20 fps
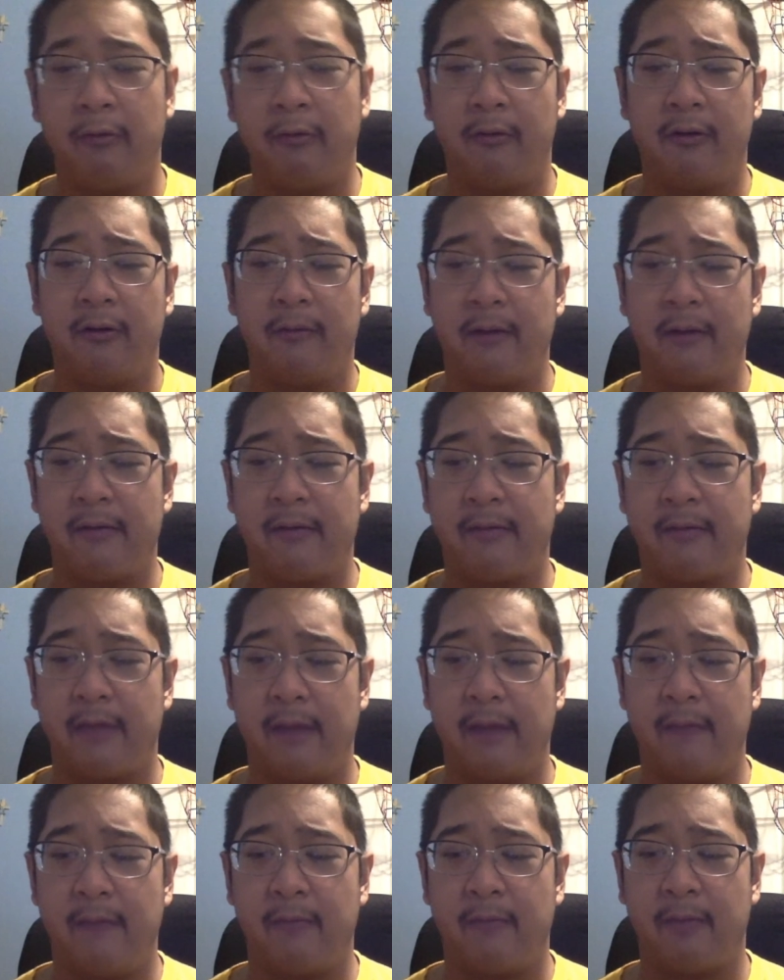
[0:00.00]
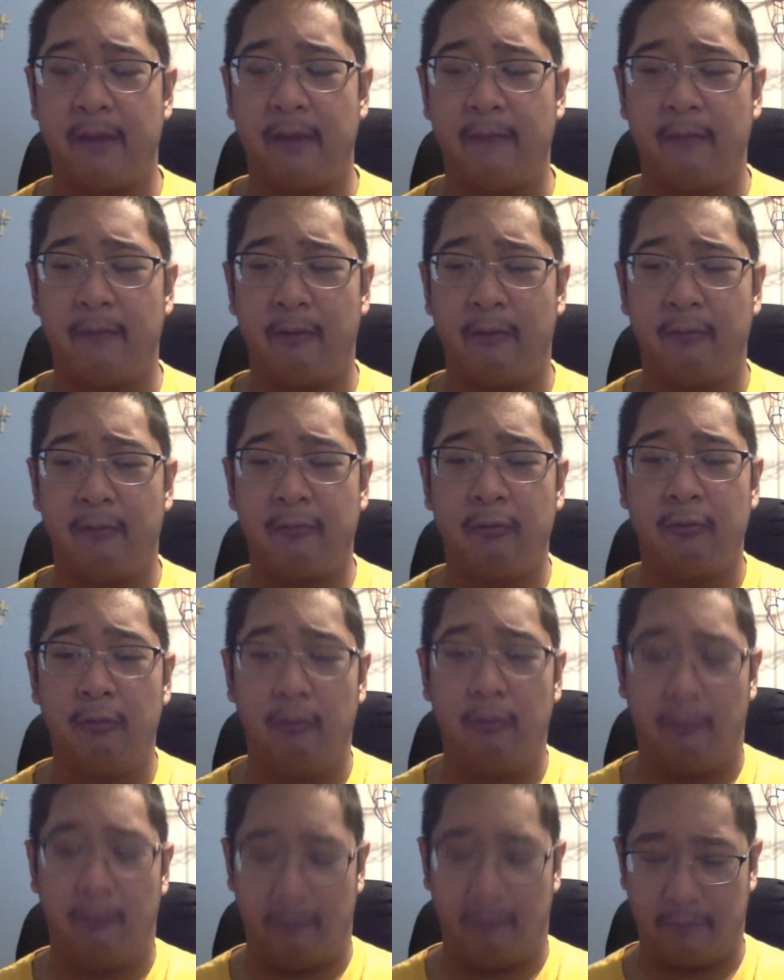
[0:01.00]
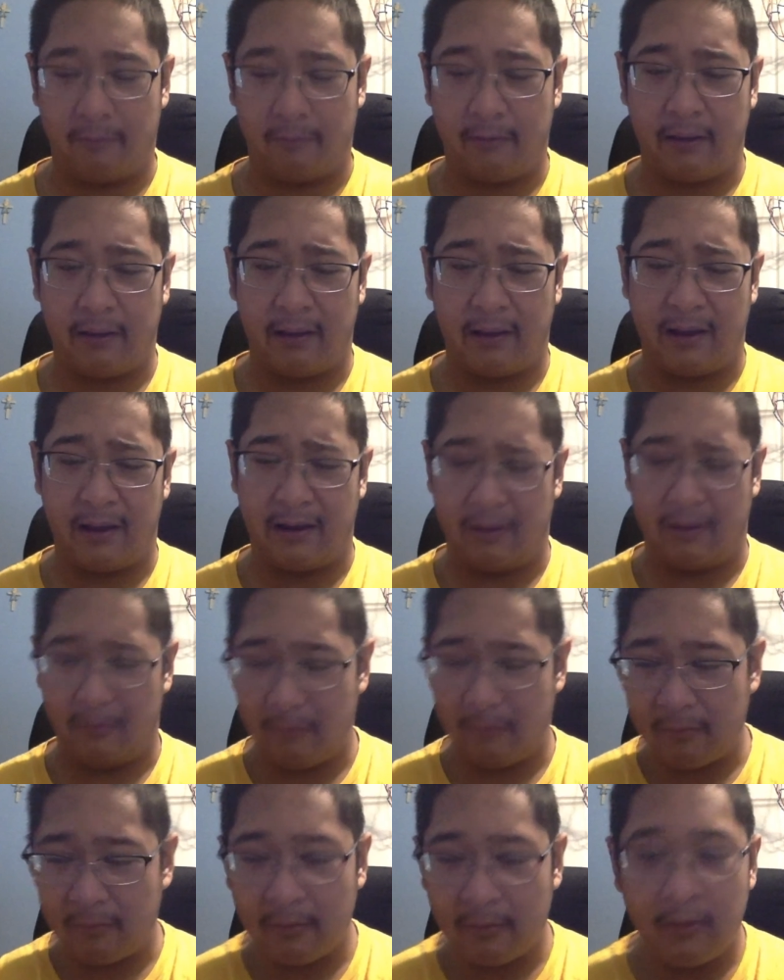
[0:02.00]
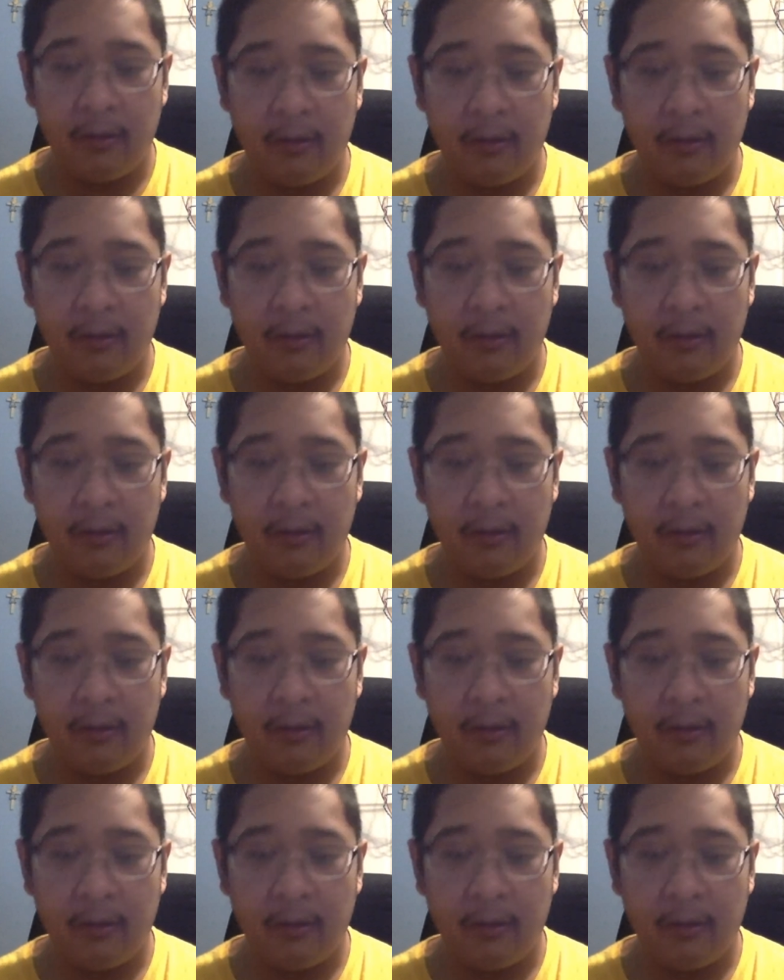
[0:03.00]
going to receive several tools that you can use,